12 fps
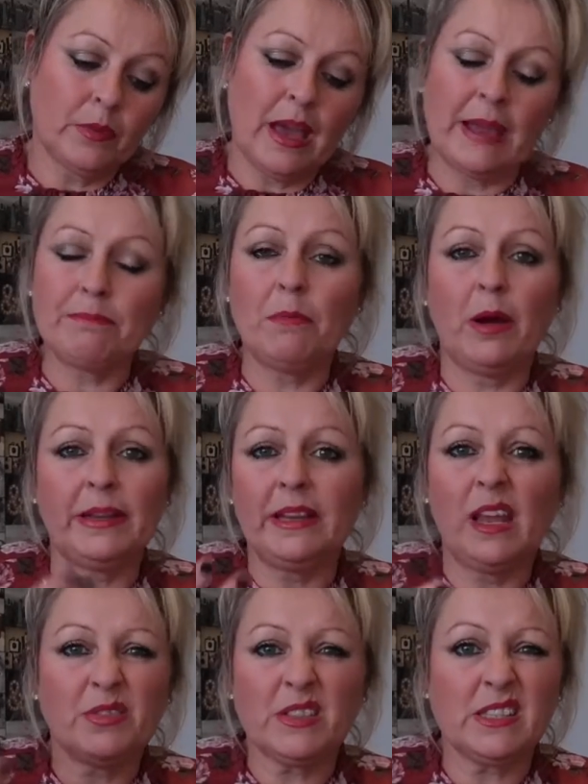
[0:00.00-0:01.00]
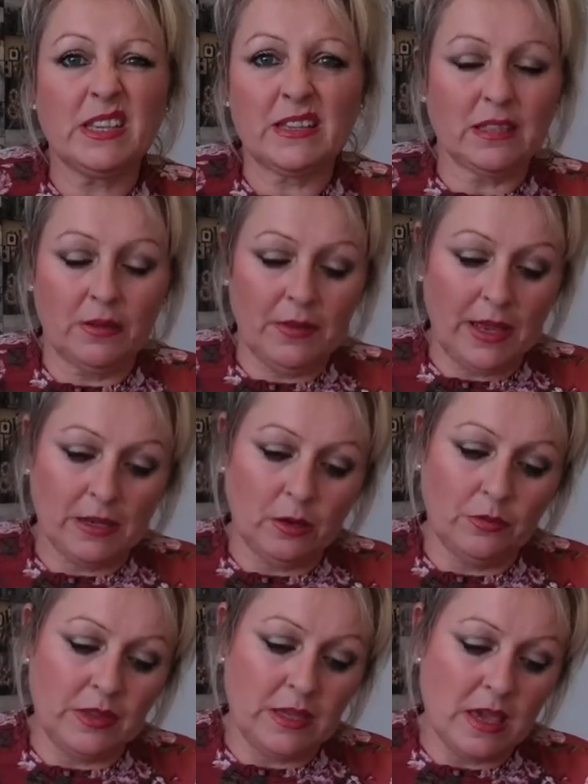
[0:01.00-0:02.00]
have mine in other sets that I've had
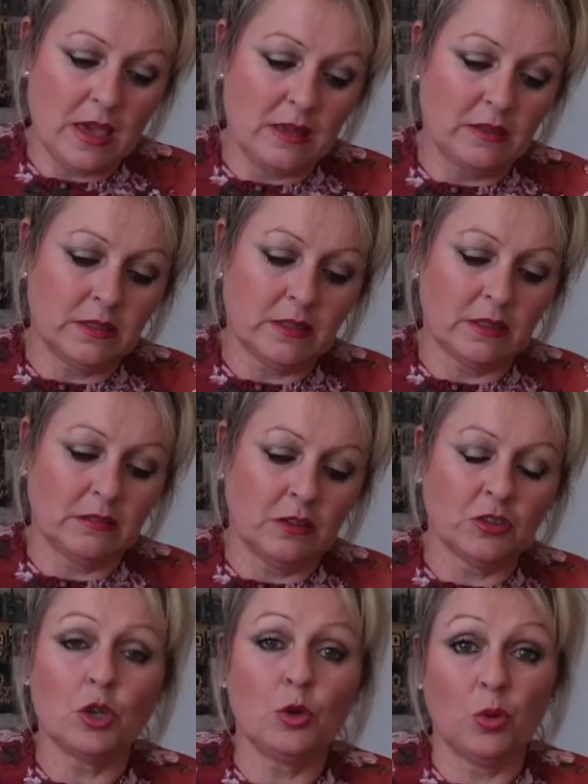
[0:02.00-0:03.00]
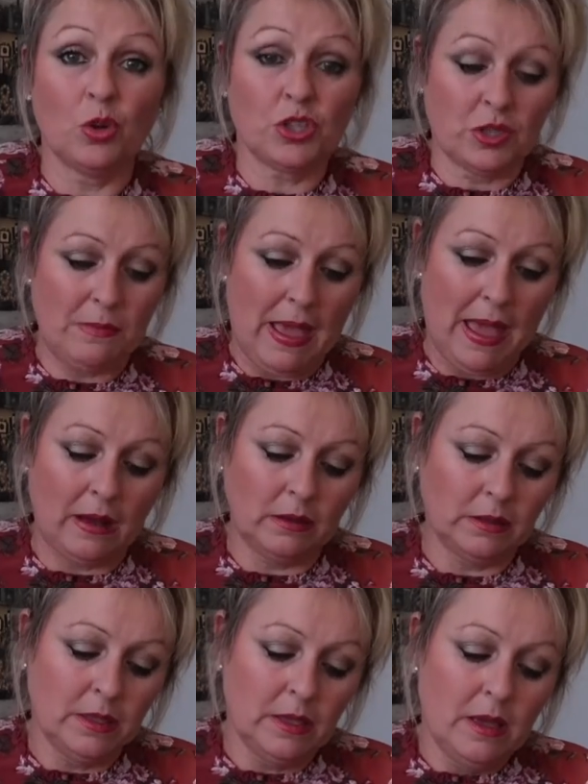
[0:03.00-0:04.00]
over the years, and I do wash them
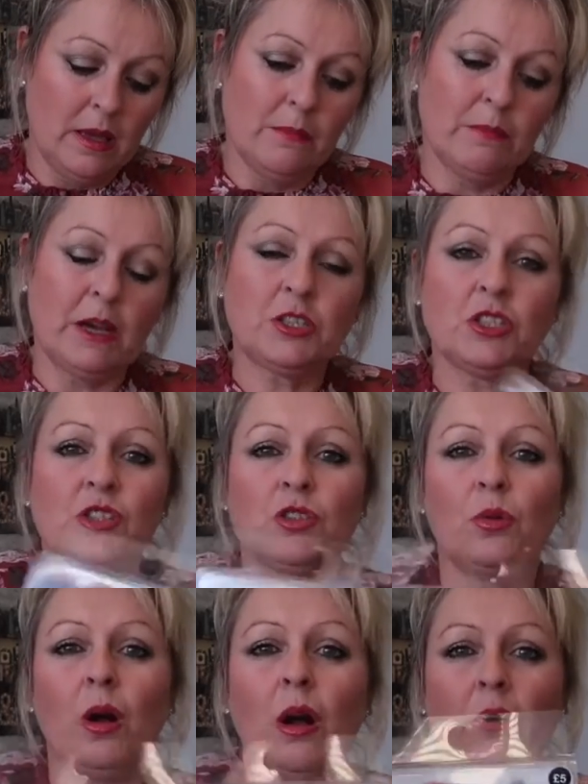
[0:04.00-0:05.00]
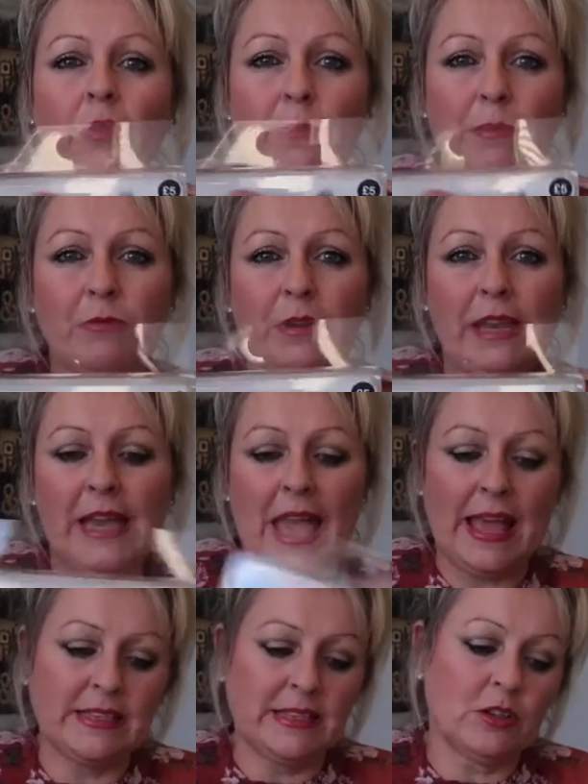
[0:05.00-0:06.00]
out. But I just thought, oh, they'd be really
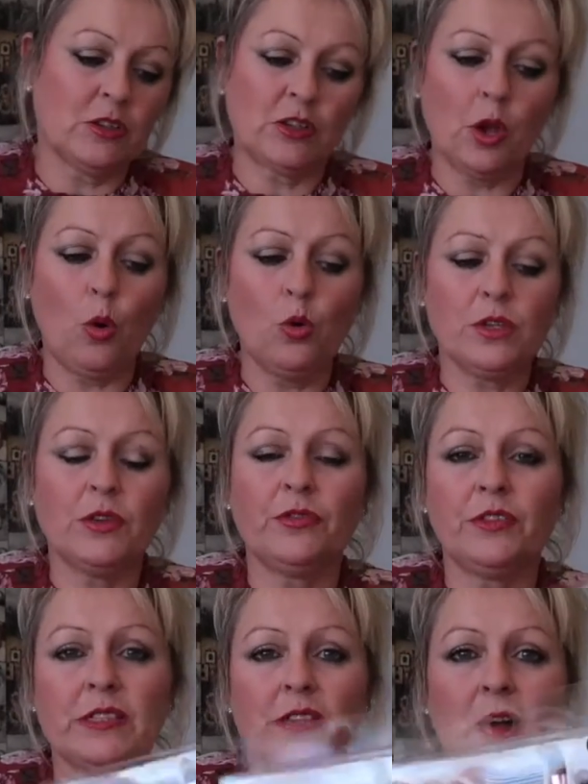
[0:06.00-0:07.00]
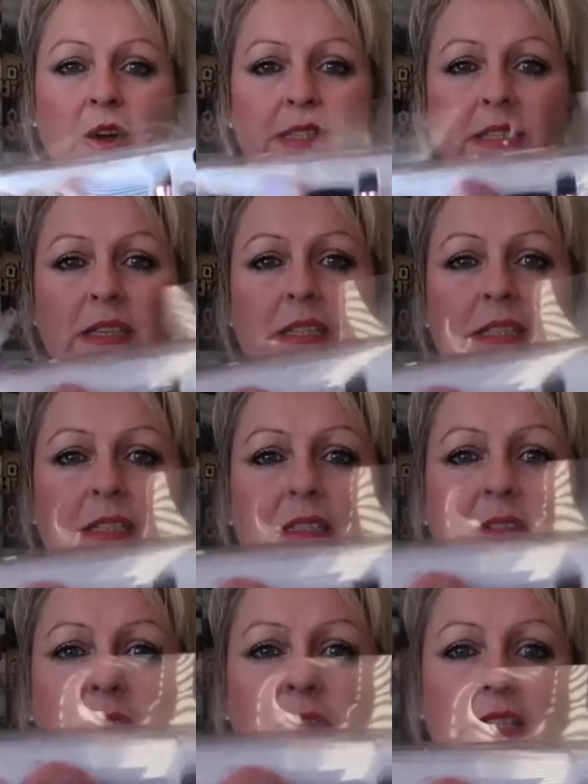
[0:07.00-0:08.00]
handy because they're all different sizes. I
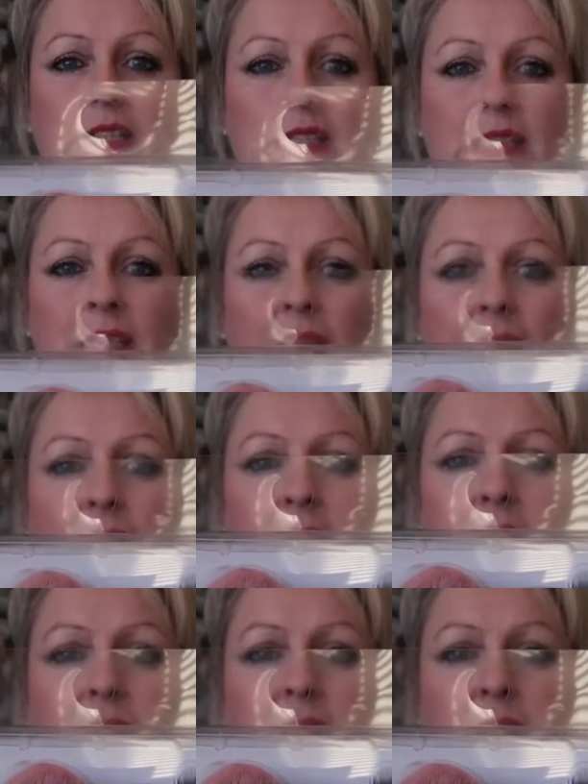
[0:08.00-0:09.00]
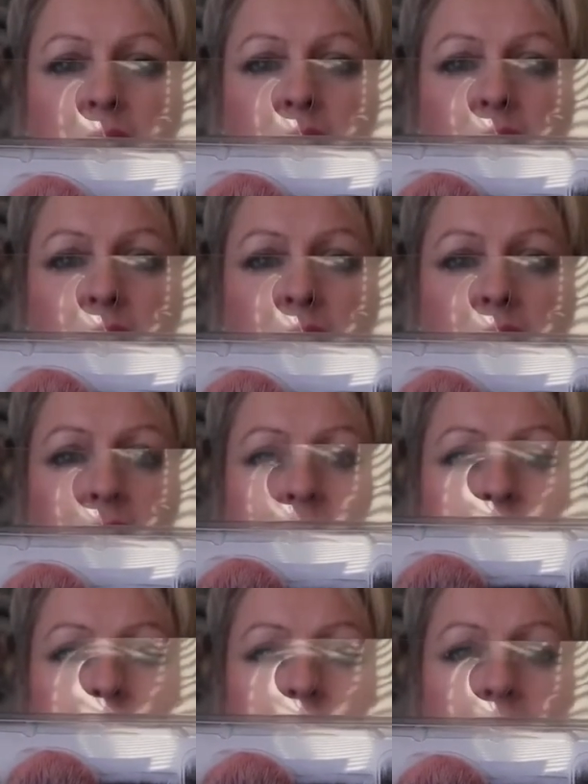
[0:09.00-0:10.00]
don't know if you can see. There's
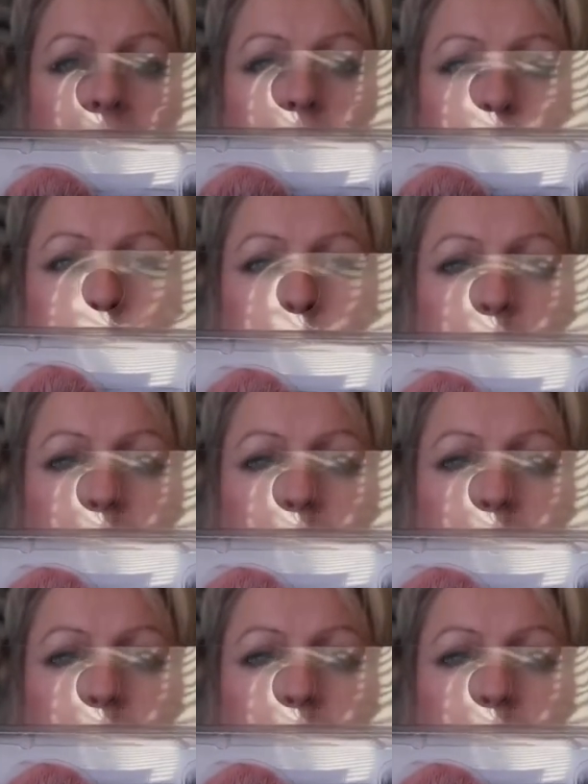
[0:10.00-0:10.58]
six in there.